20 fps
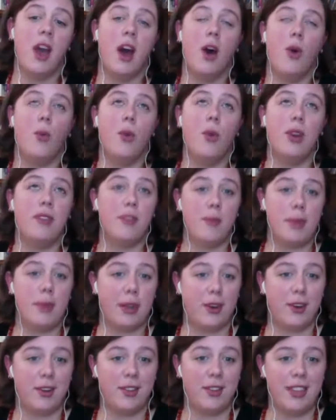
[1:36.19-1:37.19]
one of the
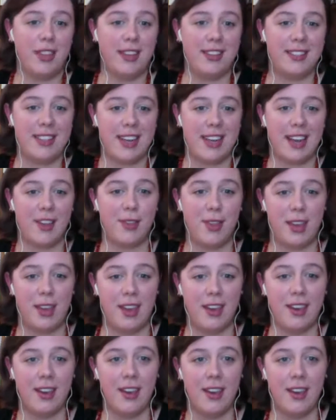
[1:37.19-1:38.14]
bigger things that I think